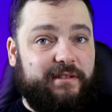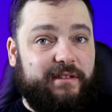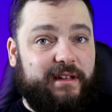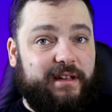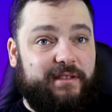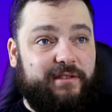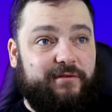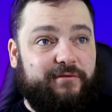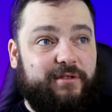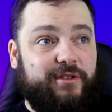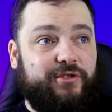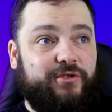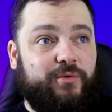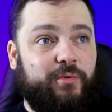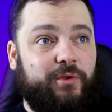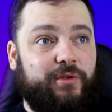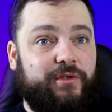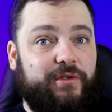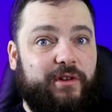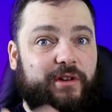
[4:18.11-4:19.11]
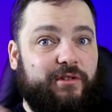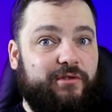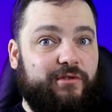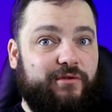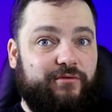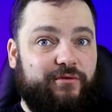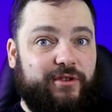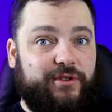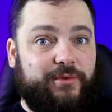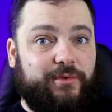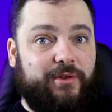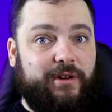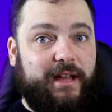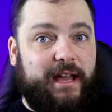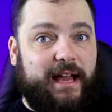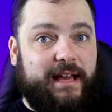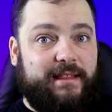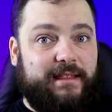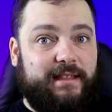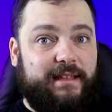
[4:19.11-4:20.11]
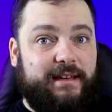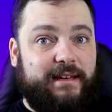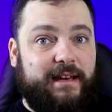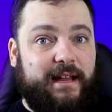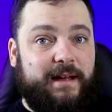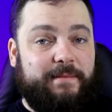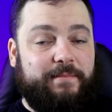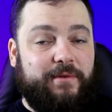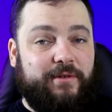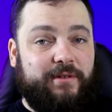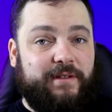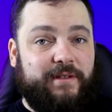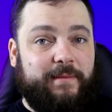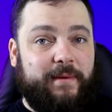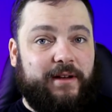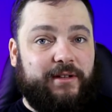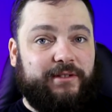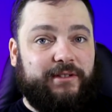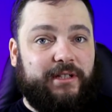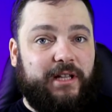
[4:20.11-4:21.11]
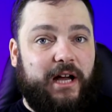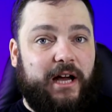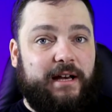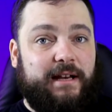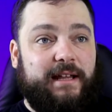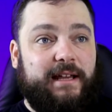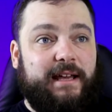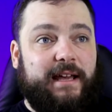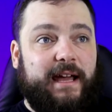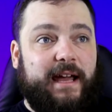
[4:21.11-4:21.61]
It's a ritual, so you can just ritual cast it and not burn a spell slot.